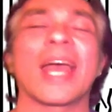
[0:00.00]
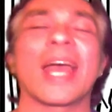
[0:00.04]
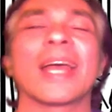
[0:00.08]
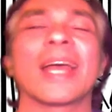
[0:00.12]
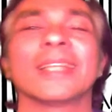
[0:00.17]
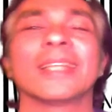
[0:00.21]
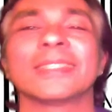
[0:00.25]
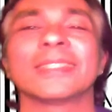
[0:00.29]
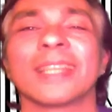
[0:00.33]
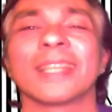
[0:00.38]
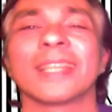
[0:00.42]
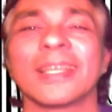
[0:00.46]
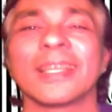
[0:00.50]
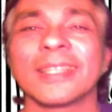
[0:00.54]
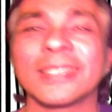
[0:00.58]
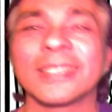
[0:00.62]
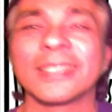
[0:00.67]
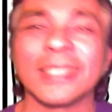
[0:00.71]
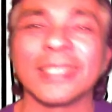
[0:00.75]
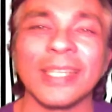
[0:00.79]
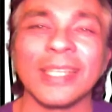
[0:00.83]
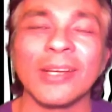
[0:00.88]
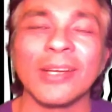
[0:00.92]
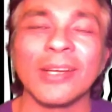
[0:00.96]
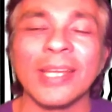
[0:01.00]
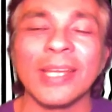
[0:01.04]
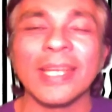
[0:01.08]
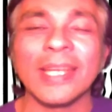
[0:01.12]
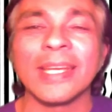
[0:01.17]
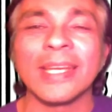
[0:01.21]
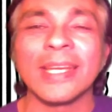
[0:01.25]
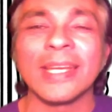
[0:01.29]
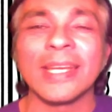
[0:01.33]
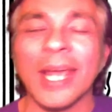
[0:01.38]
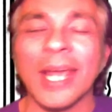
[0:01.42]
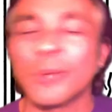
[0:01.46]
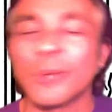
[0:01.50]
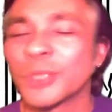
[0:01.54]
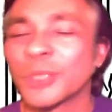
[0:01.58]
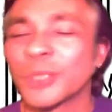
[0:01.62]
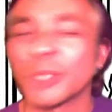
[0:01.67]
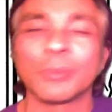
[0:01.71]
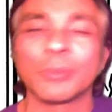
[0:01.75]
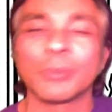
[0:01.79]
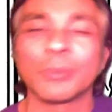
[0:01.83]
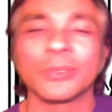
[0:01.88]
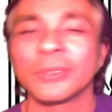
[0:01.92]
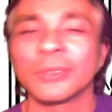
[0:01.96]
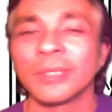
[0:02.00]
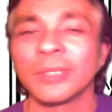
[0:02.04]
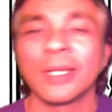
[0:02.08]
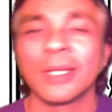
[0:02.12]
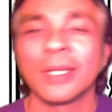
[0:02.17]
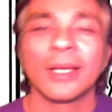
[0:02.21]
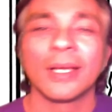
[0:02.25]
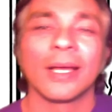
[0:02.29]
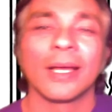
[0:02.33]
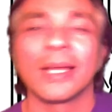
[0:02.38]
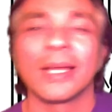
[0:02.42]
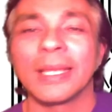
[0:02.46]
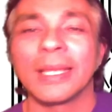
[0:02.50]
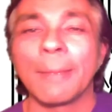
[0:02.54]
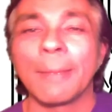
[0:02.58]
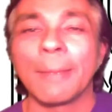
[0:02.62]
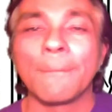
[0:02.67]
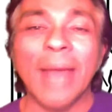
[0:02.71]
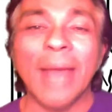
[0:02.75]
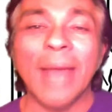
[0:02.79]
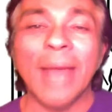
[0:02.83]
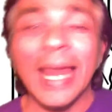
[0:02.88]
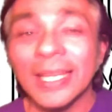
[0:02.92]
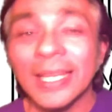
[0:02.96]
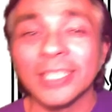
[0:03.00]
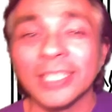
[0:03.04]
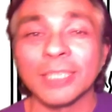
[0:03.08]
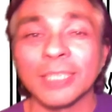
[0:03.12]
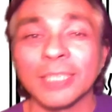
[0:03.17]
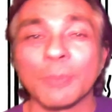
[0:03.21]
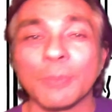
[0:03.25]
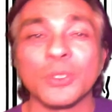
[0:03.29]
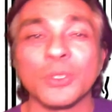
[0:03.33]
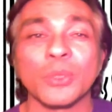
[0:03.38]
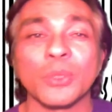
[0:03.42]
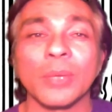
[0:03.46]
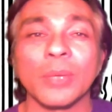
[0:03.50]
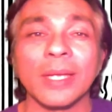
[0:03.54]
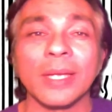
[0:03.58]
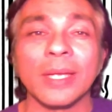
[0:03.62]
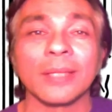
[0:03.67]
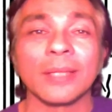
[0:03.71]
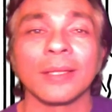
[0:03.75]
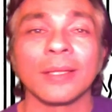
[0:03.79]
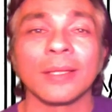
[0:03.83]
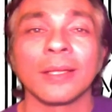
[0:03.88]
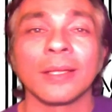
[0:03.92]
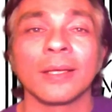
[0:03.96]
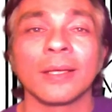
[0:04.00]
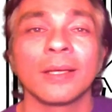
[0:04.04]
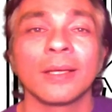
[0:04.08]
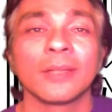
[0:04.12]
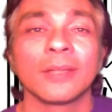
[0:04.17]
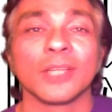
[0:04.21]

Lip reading: and there's an inequitable imbalance between the